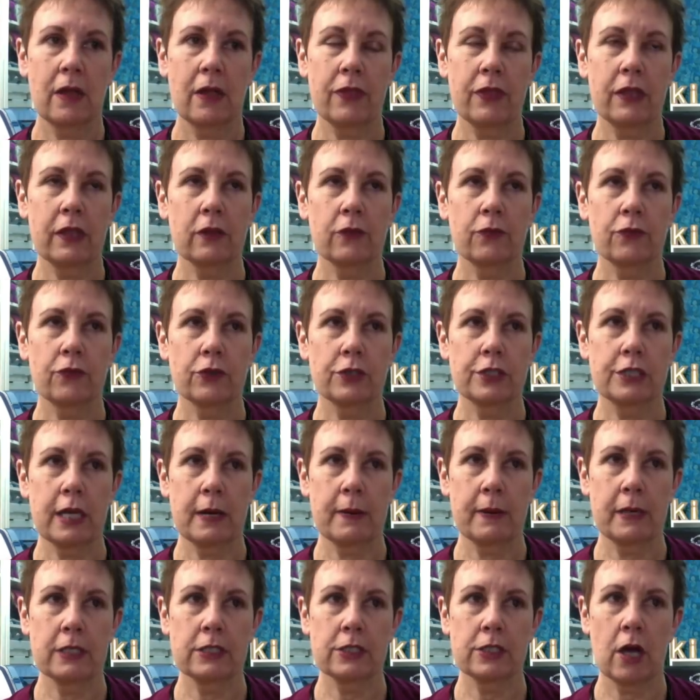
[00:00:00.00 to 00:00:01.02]
I think the first
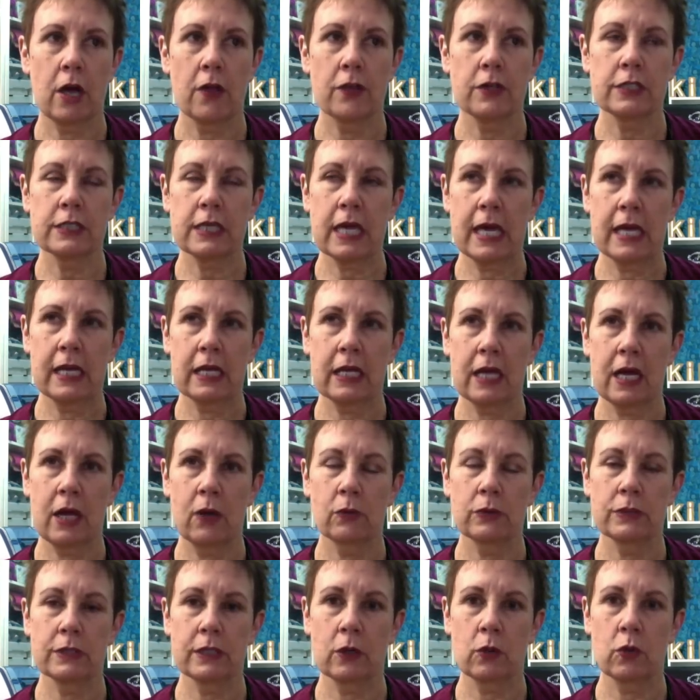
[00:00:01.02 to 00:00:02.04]
time I saw the scan
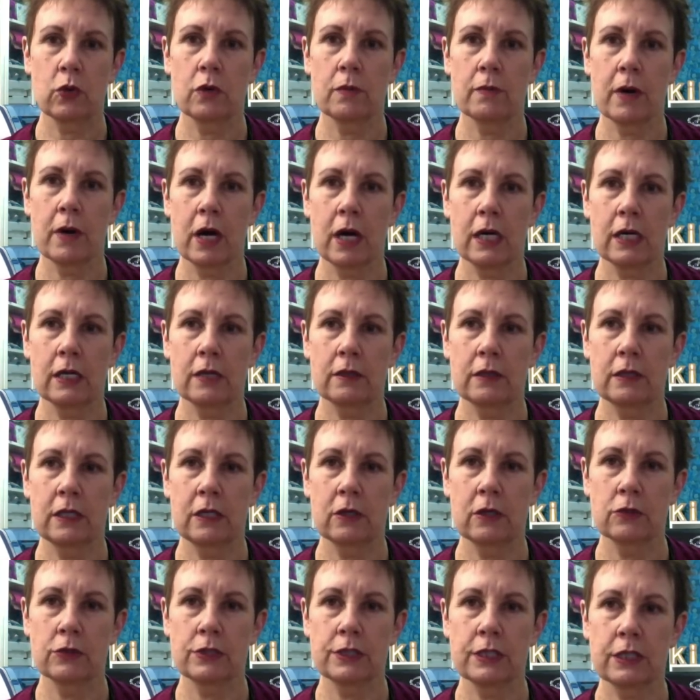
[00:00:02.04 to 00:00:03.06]
cut was at Quilt Market,
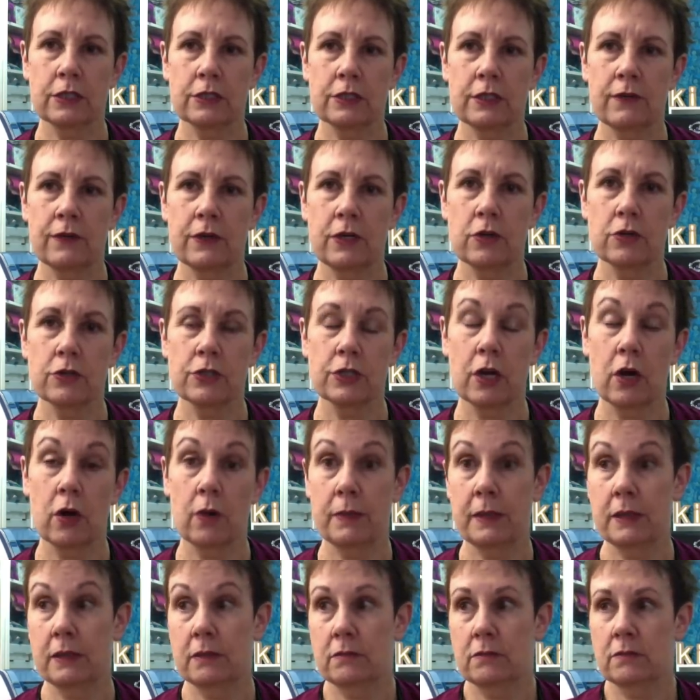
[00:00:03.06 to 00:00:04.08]
you know, six seven years
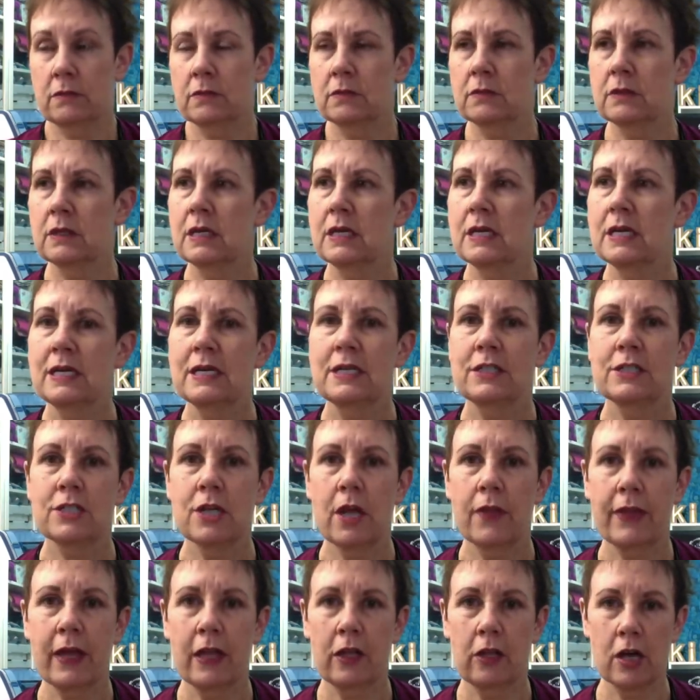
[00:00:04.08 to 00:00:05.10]
ago. I mean,
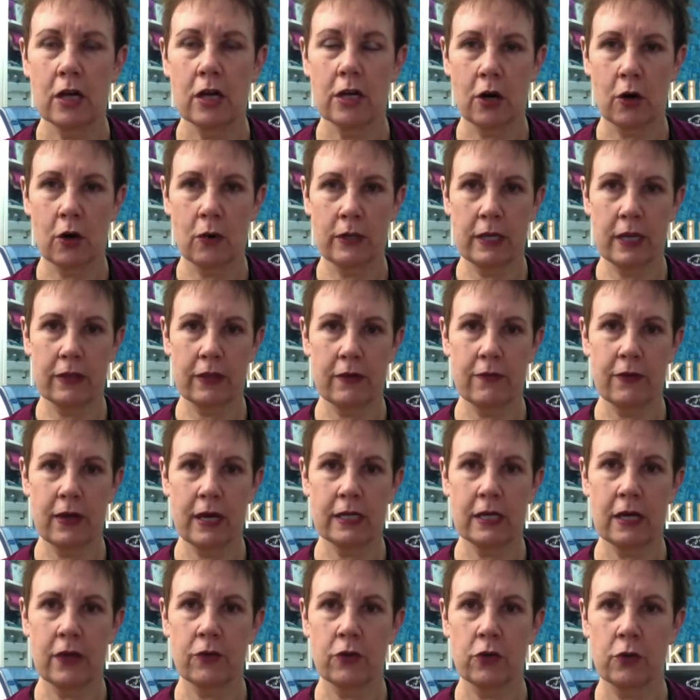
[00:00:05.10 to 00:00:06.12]
it's not that long ago, and yet they've
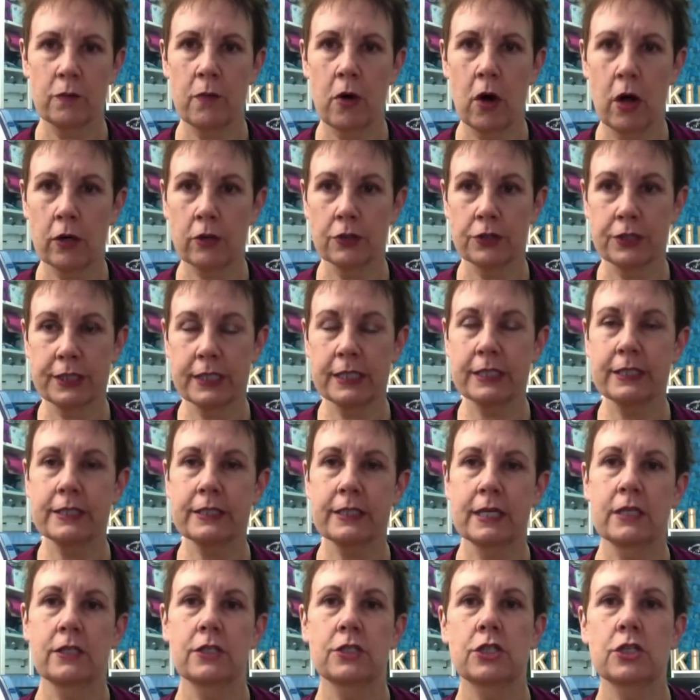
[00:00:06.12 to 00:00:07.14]
had other models
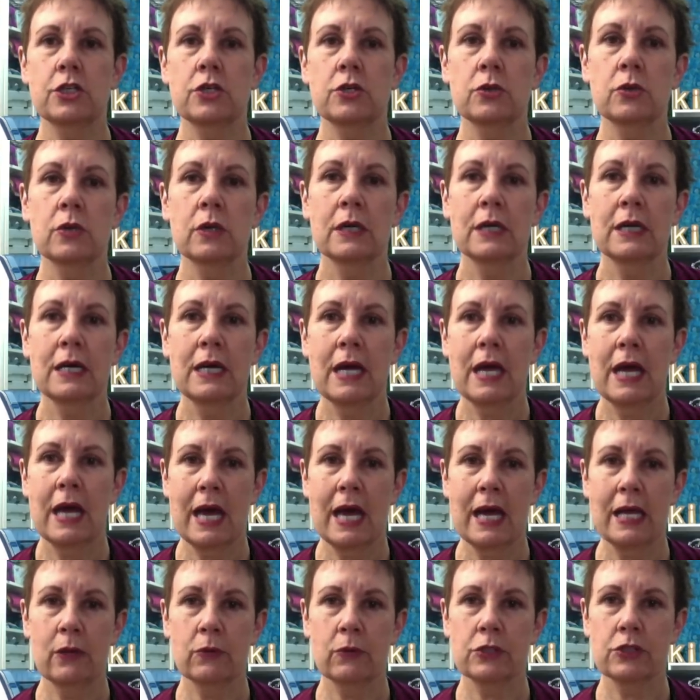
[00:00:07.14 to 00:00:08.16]
since then too,
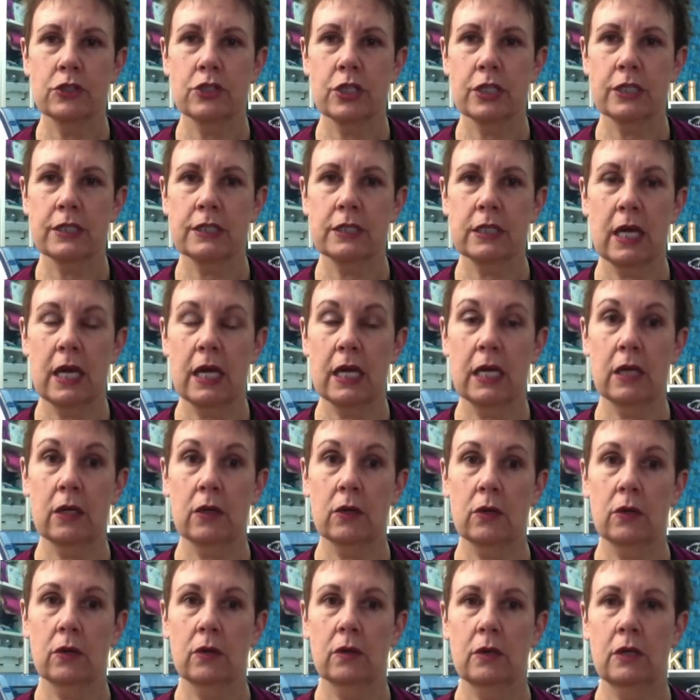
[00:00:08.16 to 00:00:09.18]
and it was just
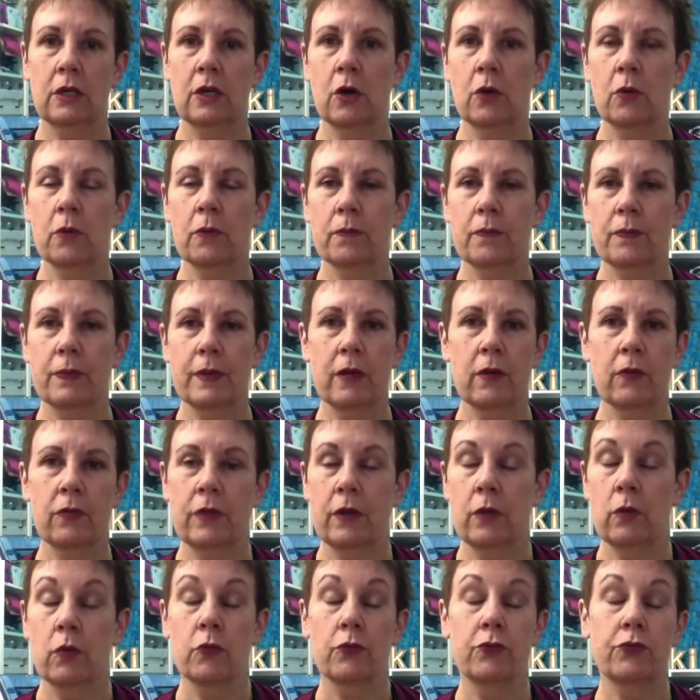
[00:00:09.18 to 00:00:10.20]
like you know they
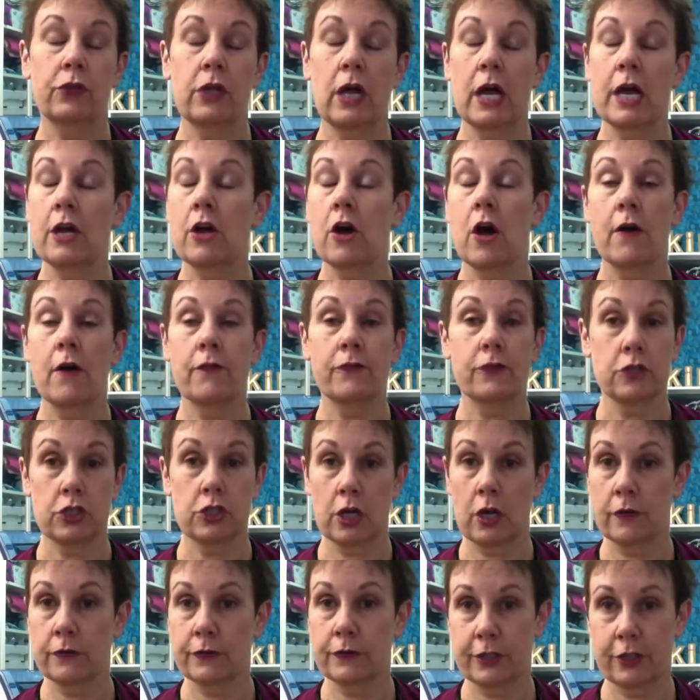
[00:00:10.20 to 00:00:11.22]
they were flying off the
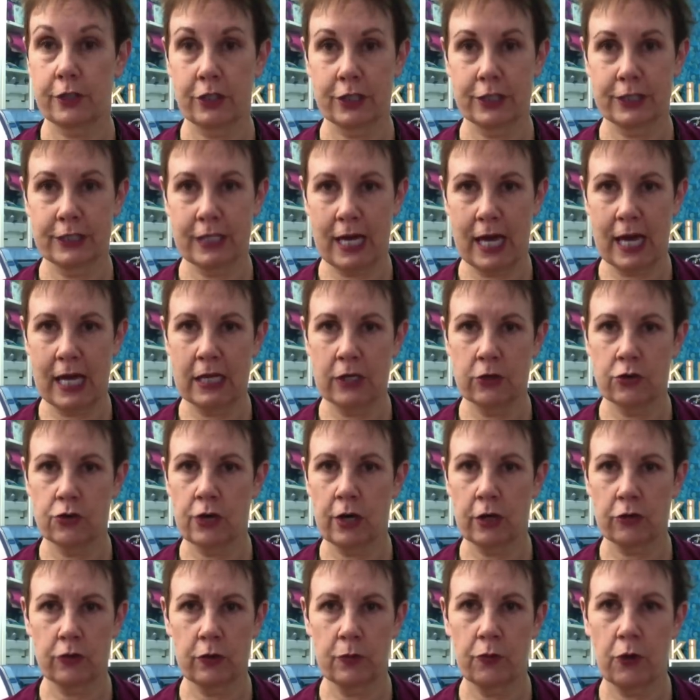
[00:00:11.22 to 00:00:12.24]
shelves there because they had
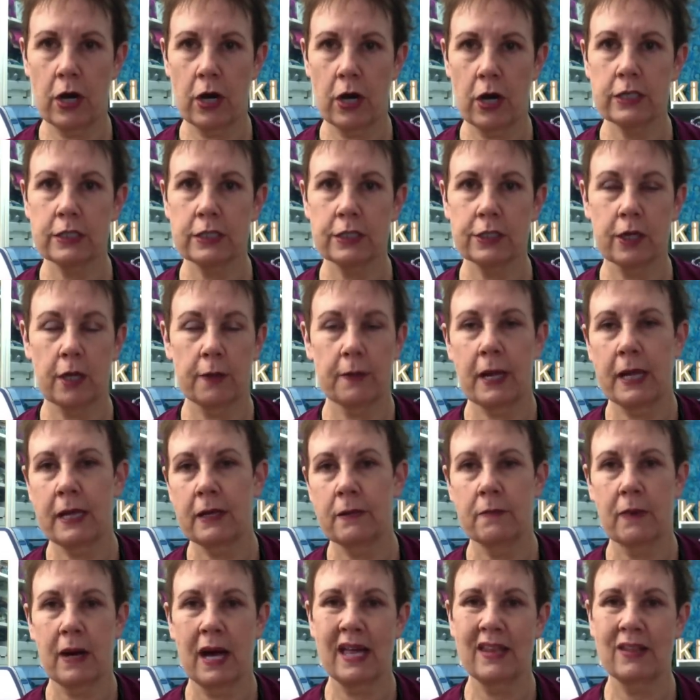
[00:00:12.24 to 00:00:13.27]
introductory prices on. them. I
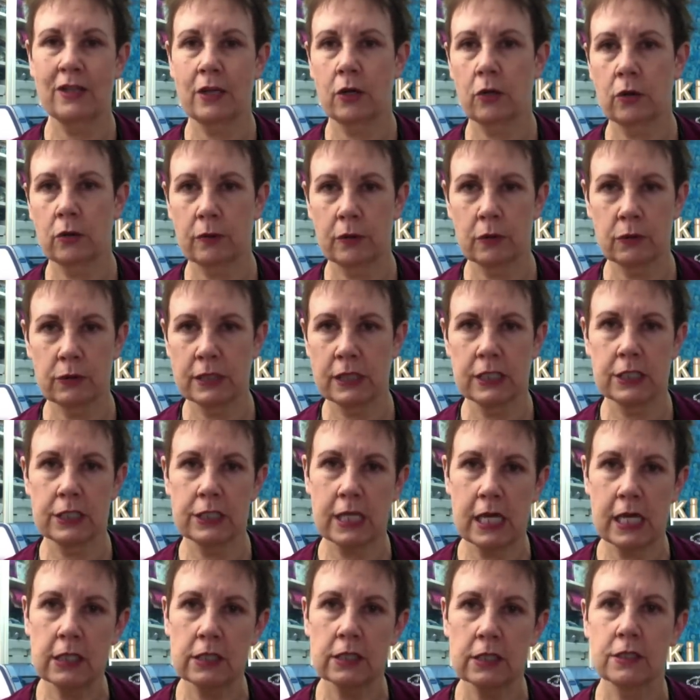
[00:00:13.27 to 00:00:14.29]
didn't buy it there; it was in the
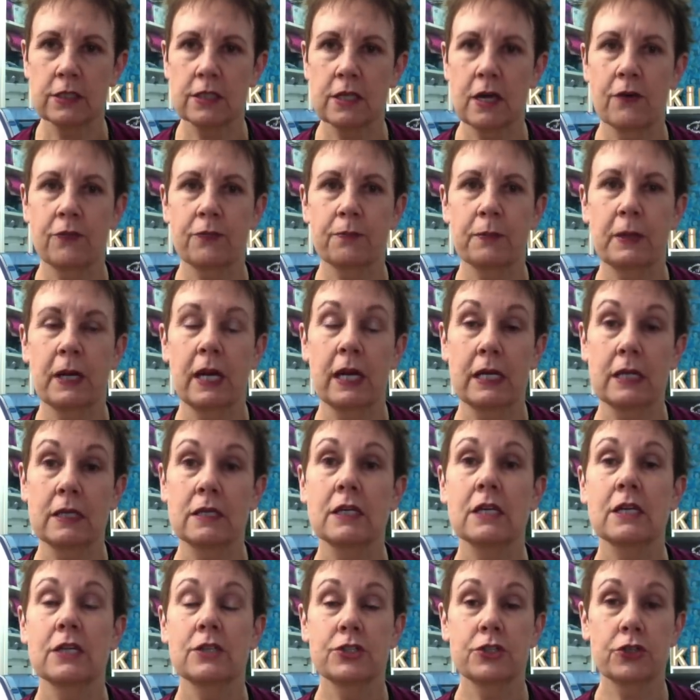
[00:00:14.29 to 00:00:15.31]
states and stuff, but I
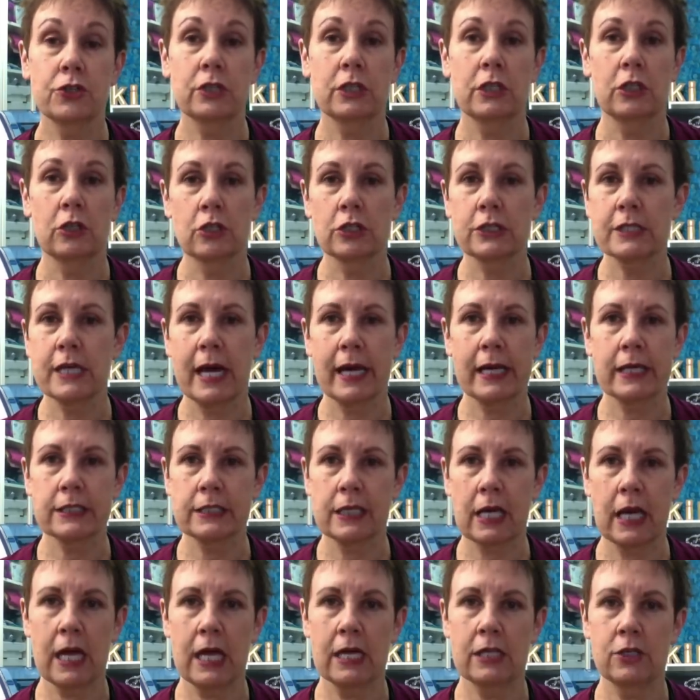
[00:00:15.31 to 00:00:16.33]
certainly looked at because
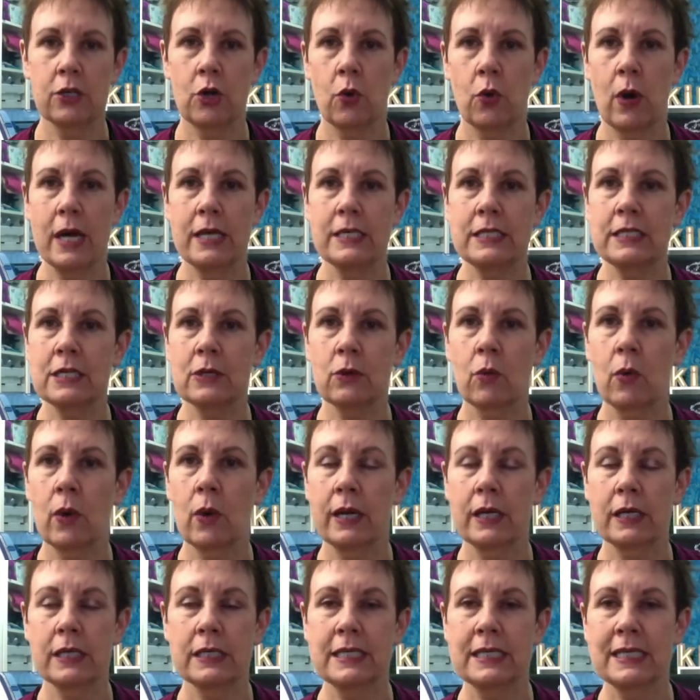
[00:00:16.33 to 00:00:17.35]
I had no idea
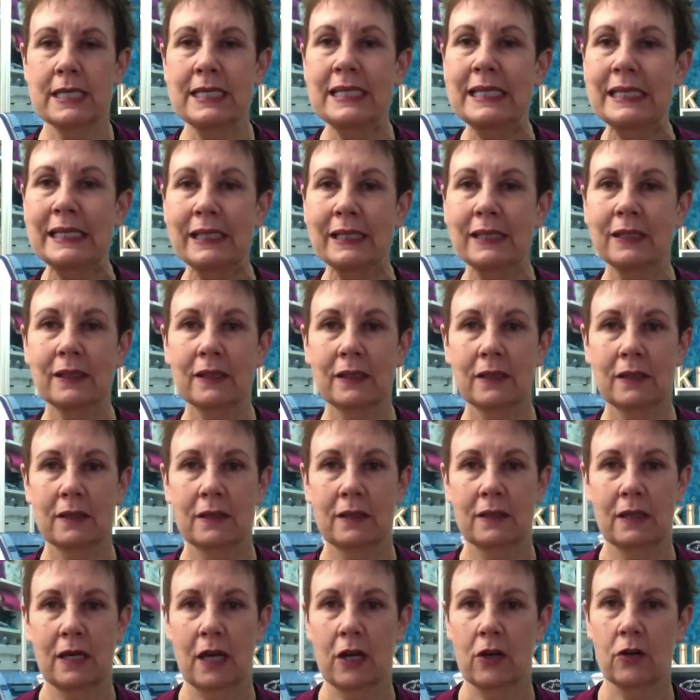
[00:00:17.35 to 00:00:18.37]
what it did.
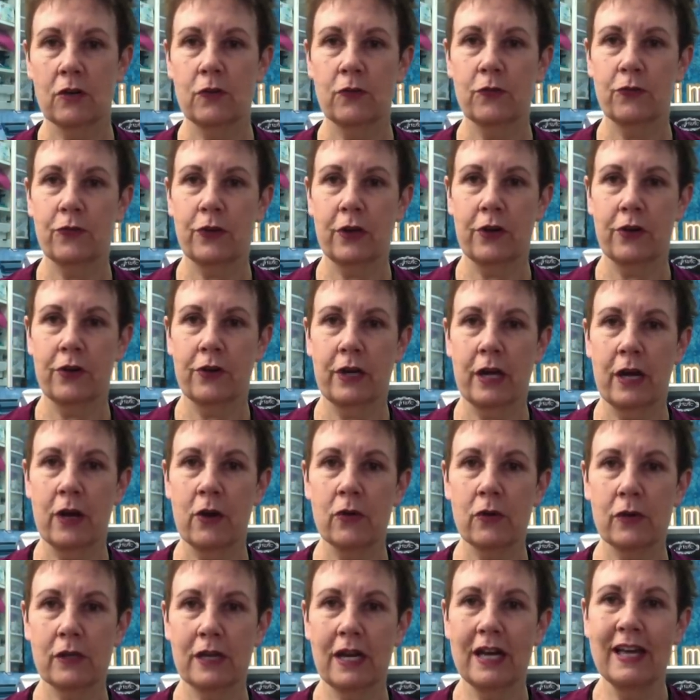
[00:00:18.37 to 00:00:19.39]
I couldn't figure it
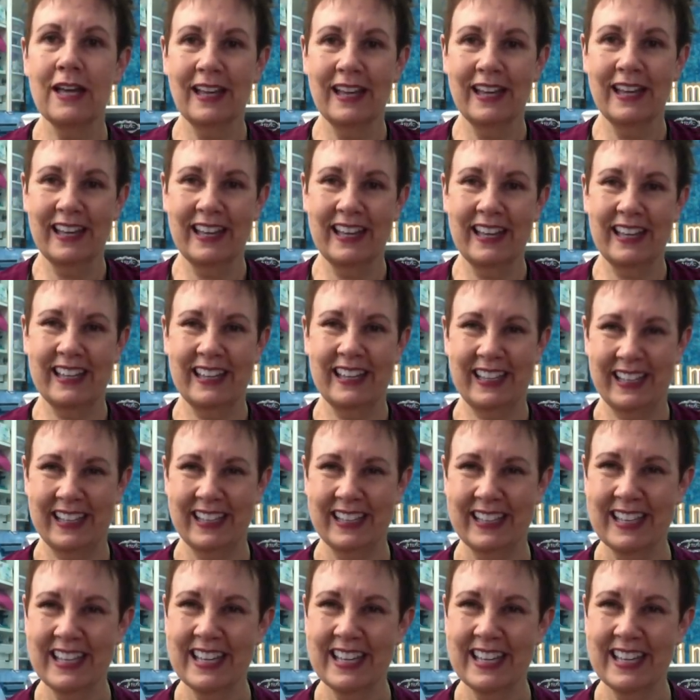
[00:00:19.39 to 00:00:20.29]
out.